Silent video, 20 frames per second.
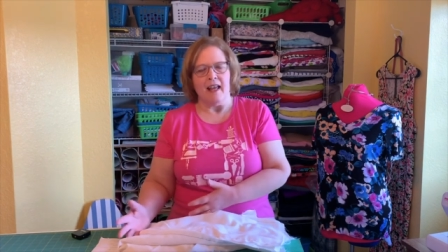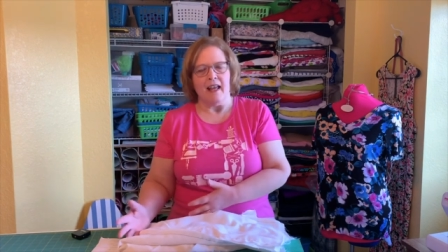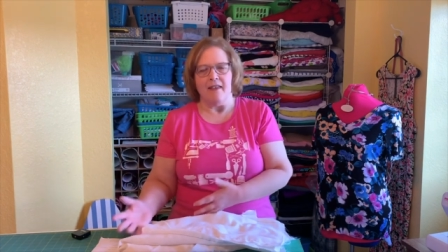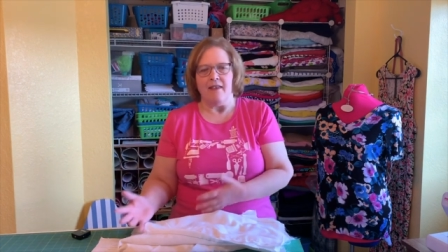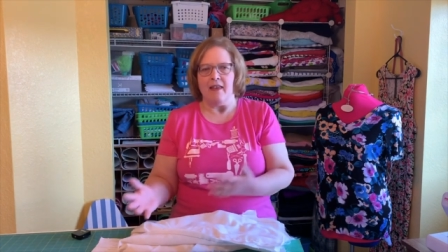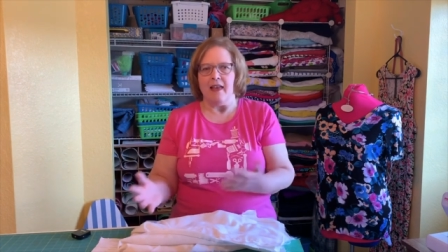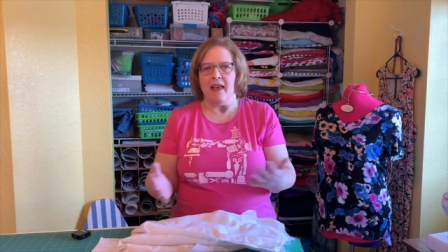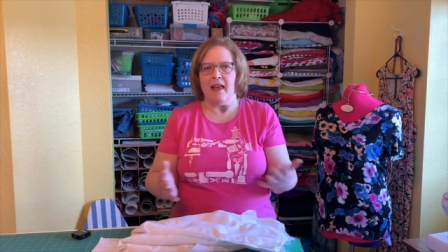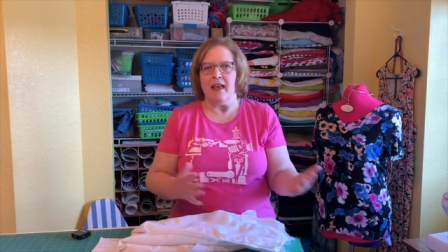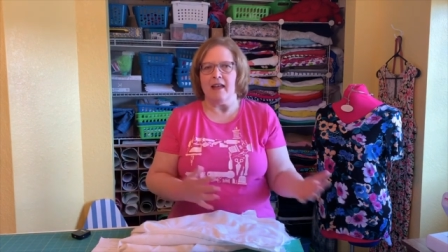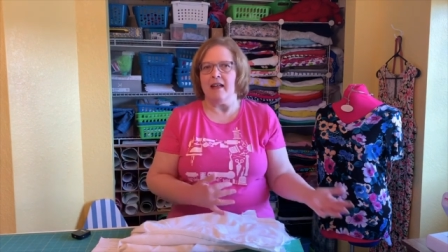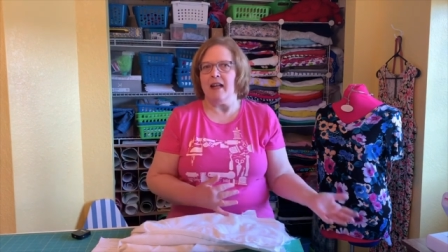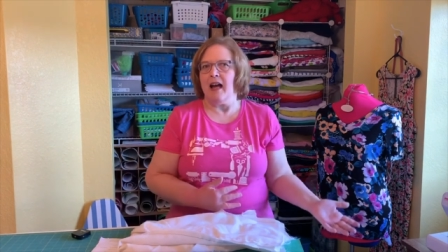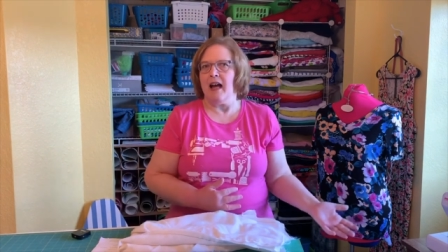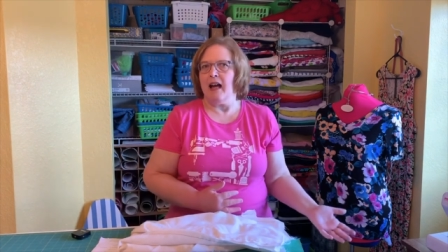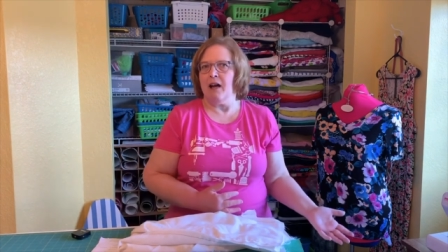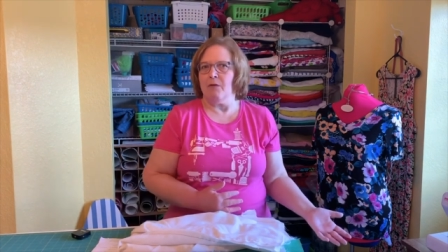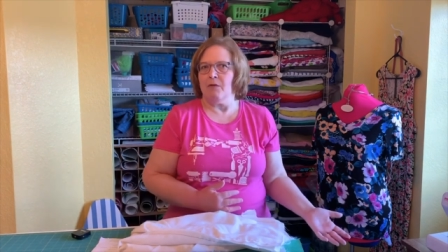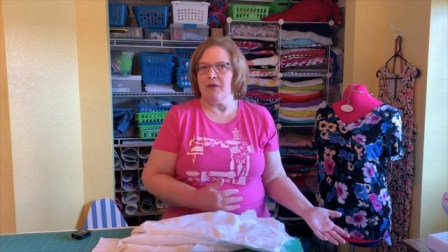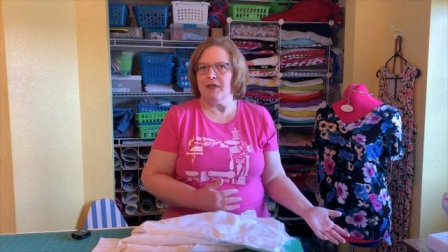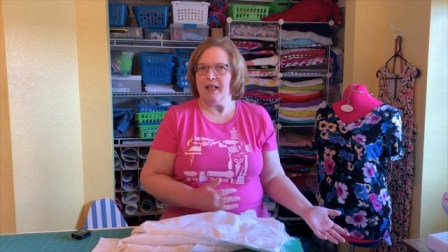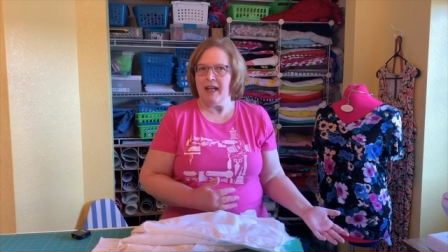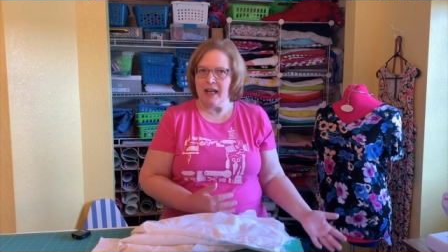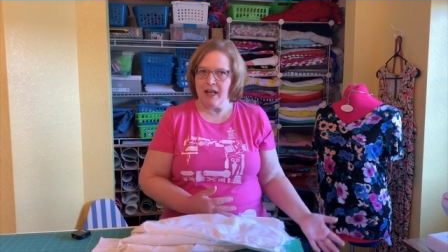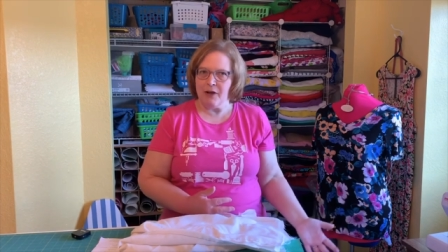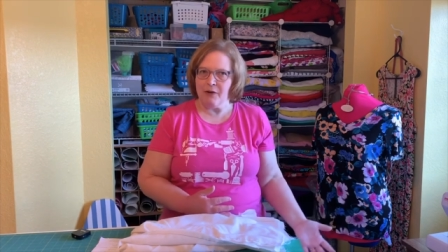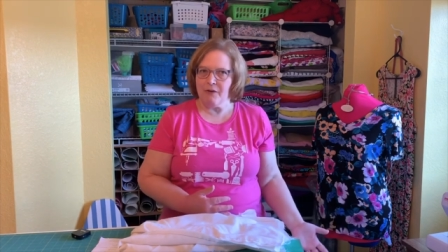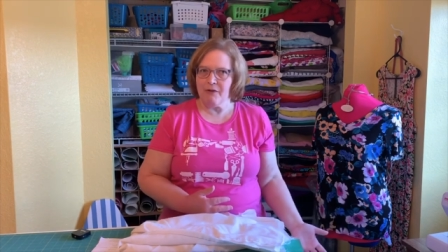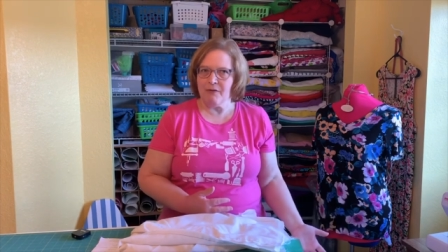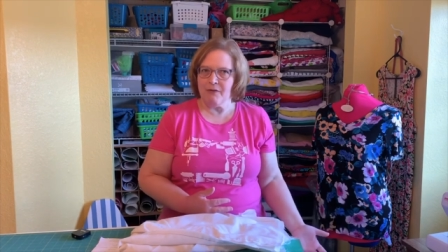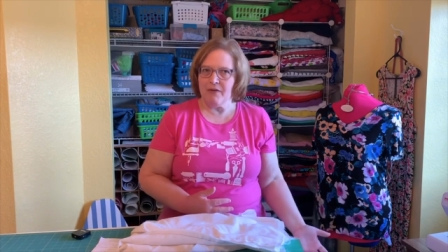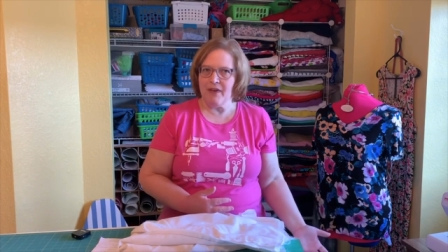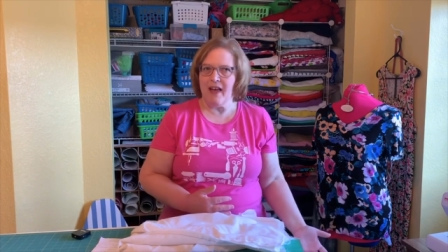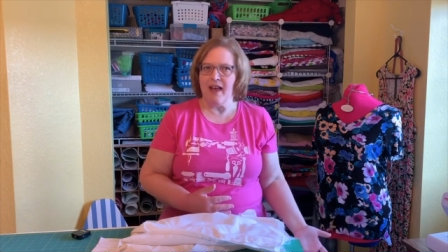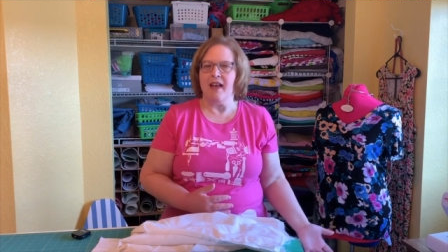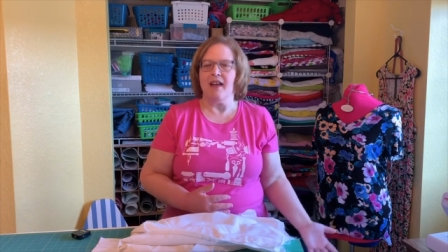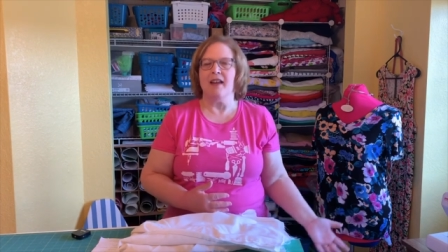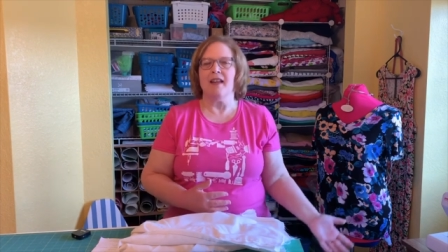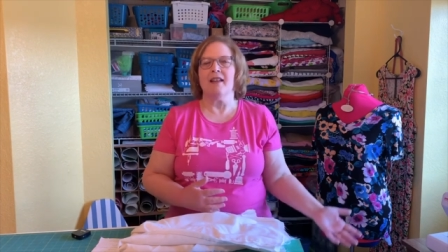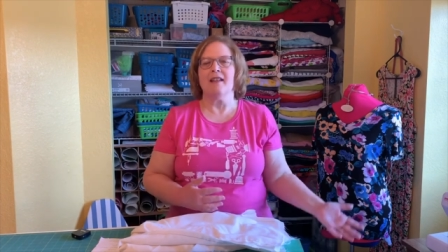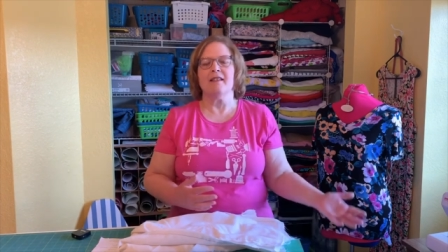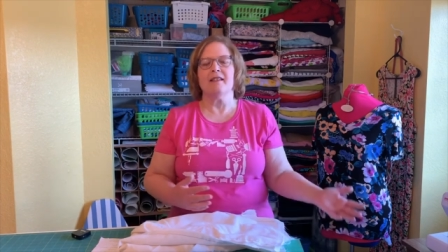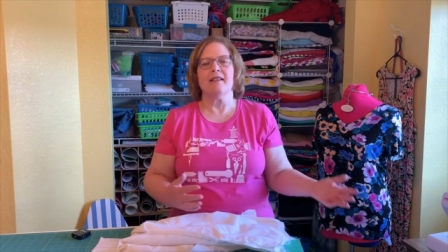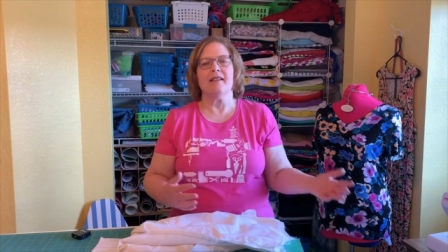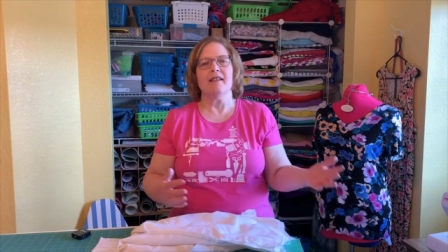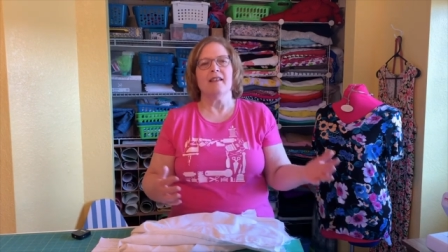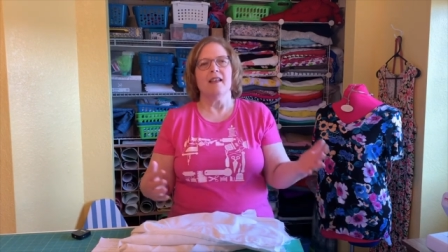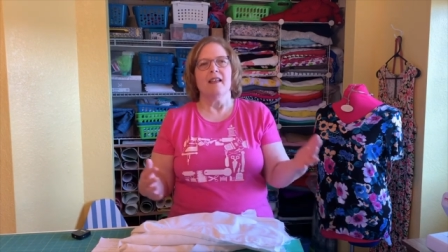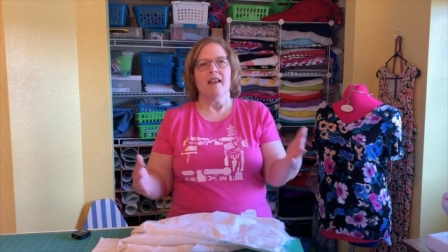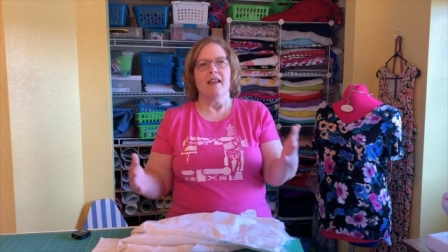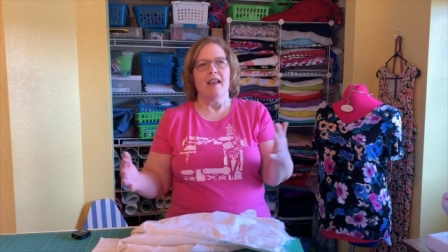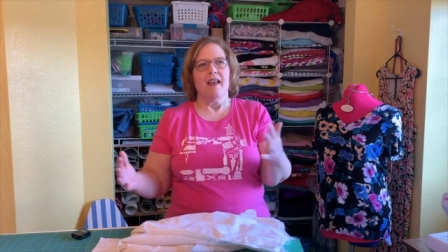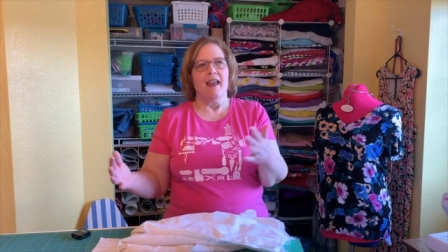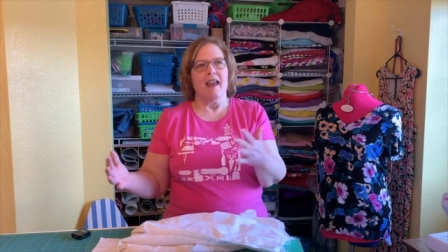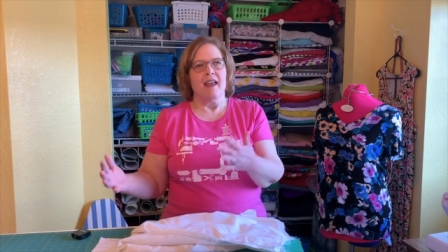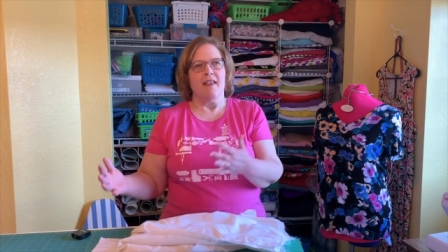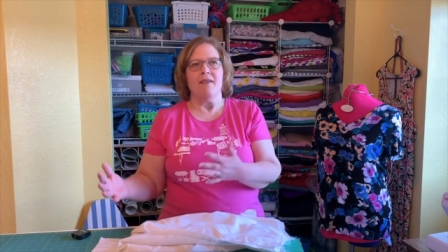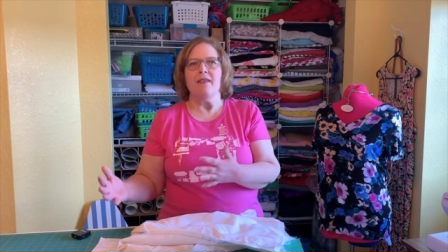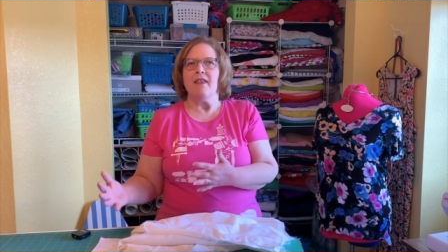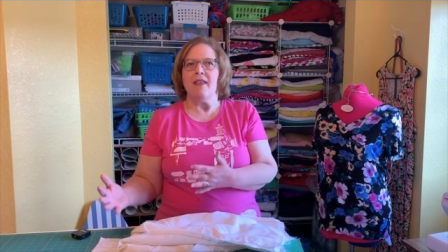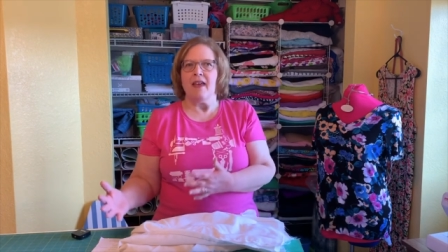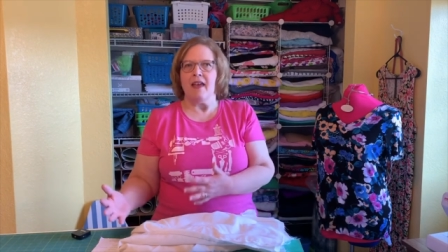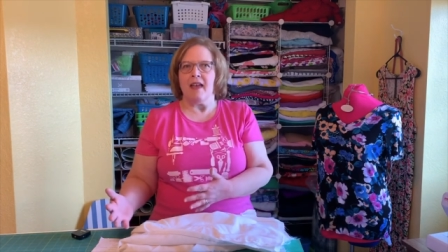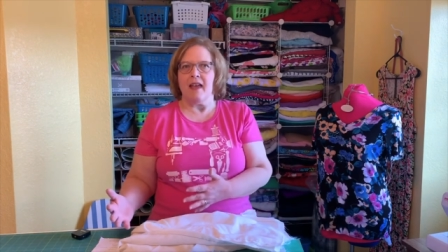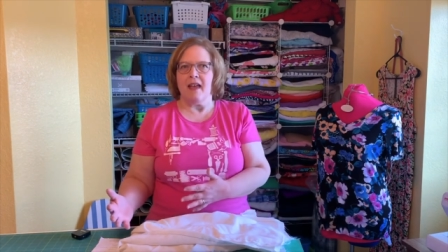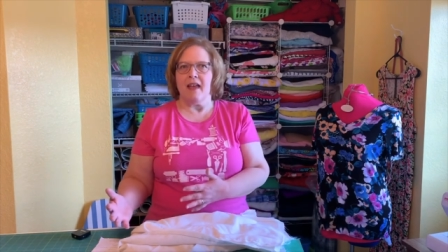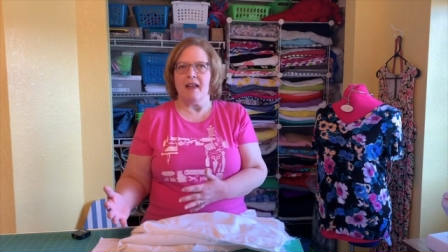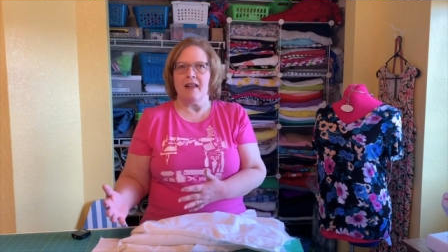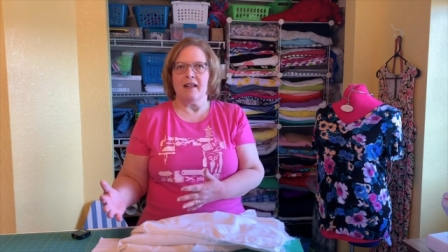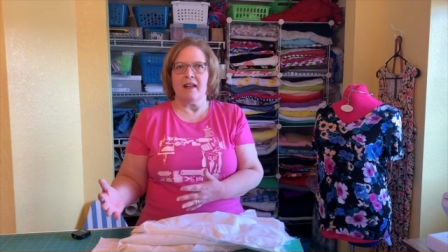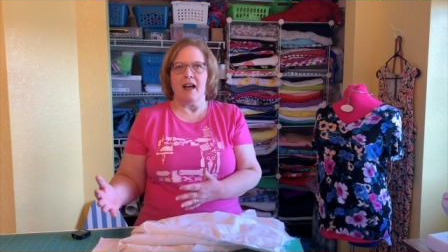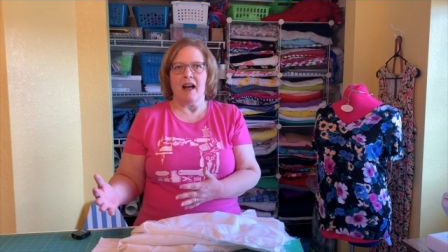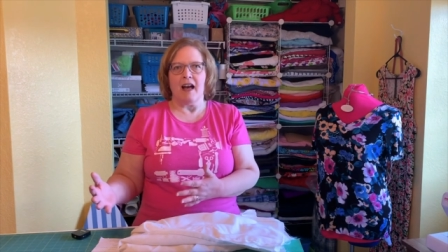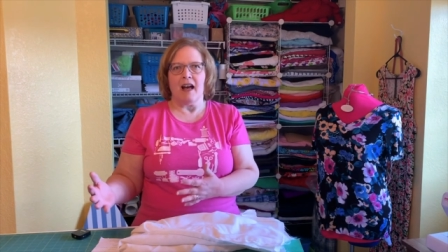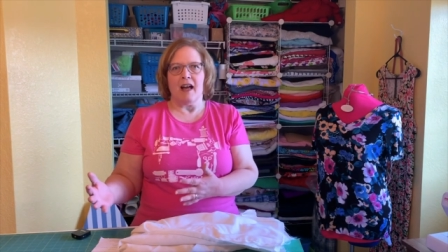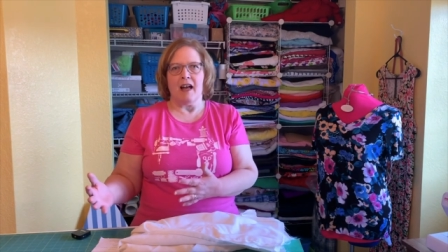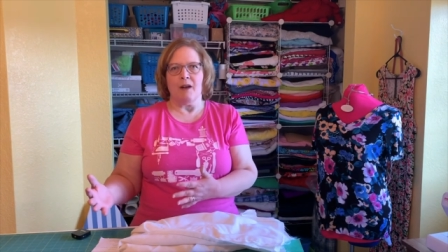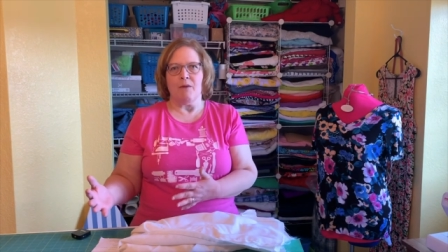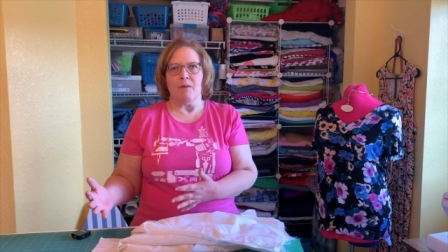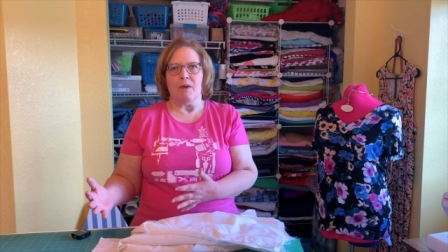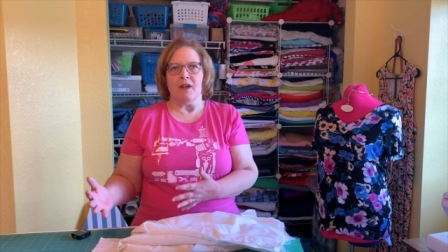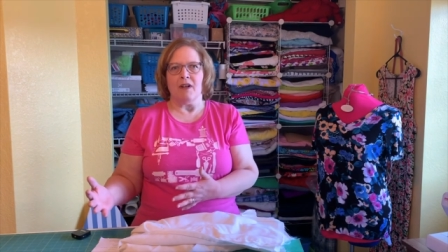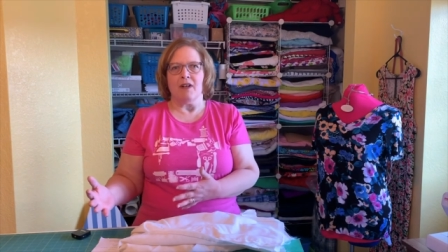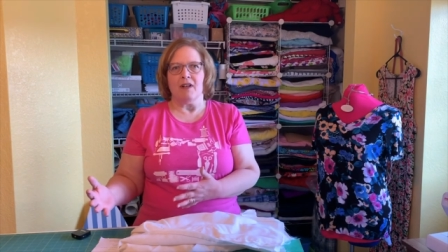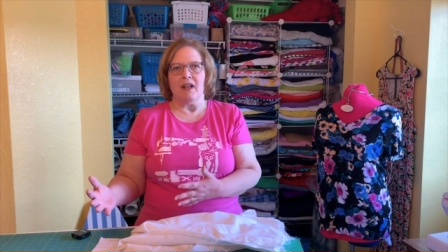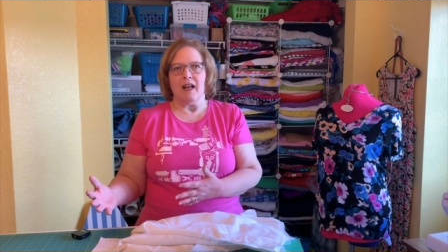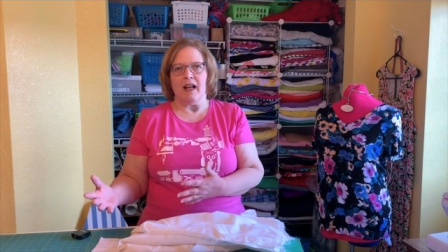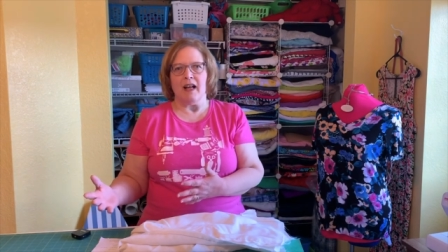and then I will take you through the edits, and then I will